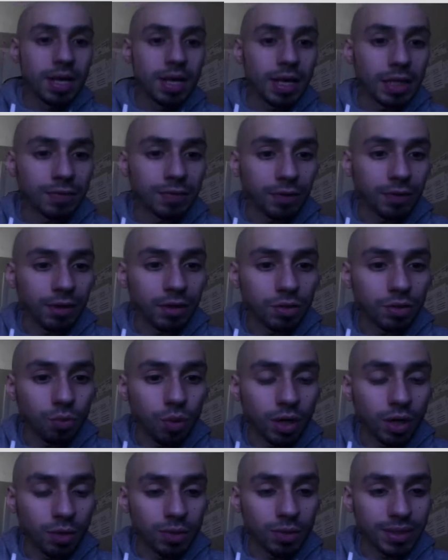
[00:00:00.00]
as far as
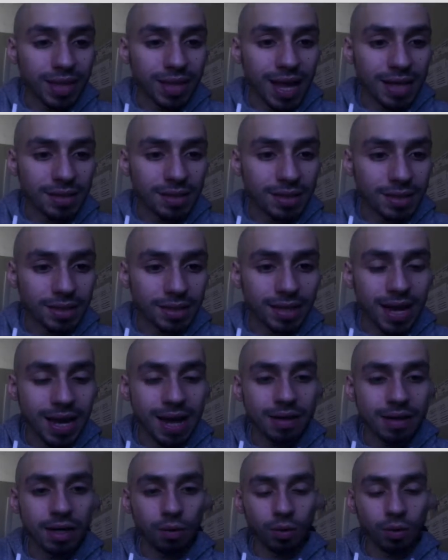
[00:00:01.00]
what it was last listed
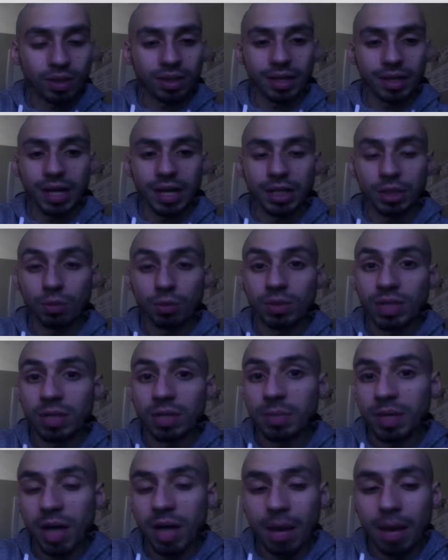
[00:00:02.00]
at and what the agent was going to
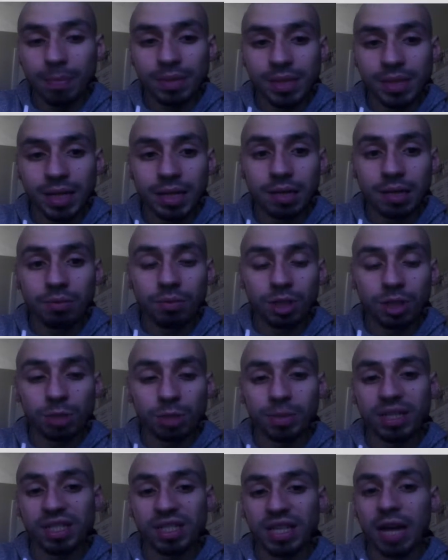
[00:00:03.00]
be compensated, which
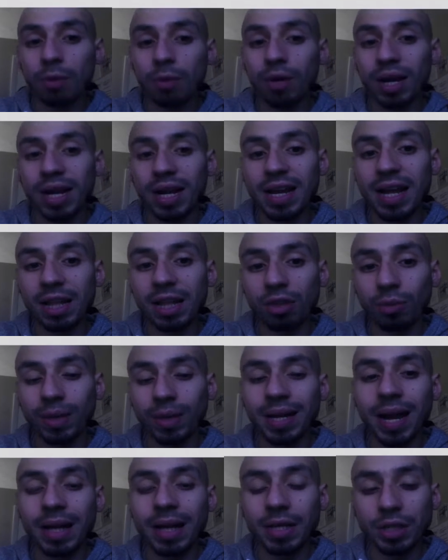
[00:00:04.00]
means they were going to net
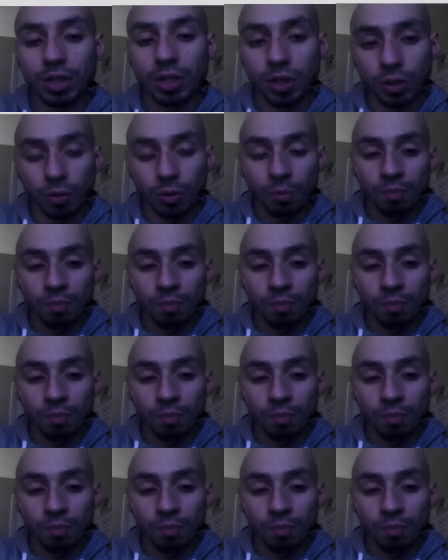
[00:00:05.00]
$392.